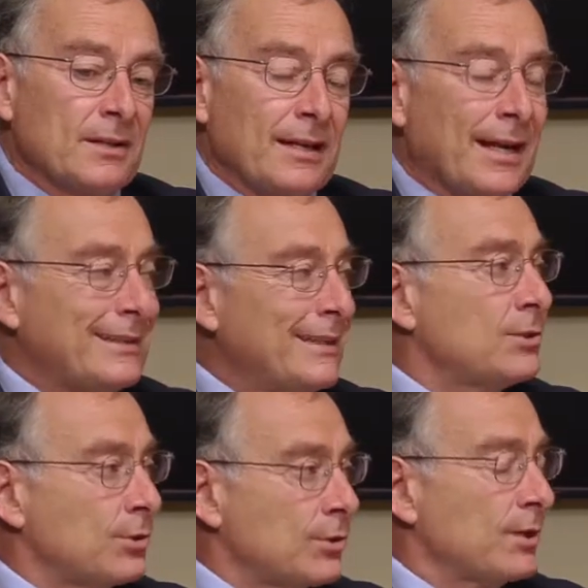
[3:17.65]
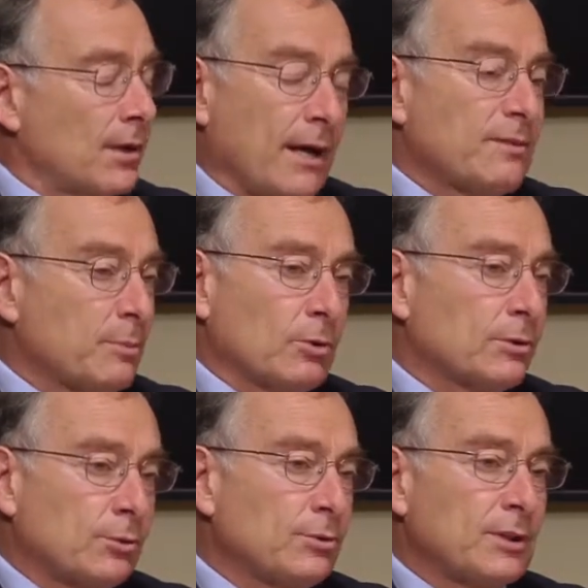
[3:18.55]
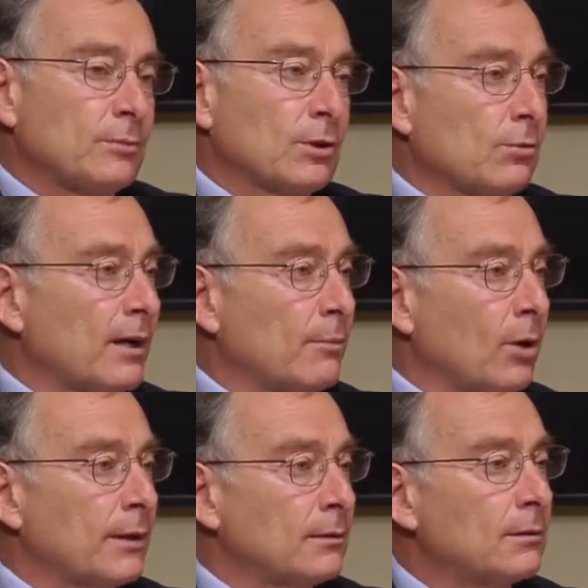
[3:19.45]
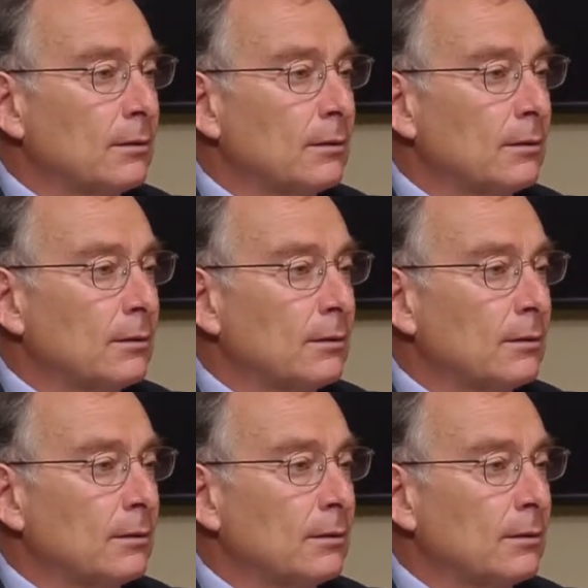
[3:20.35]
and teachers that I've spoken to seem to grab on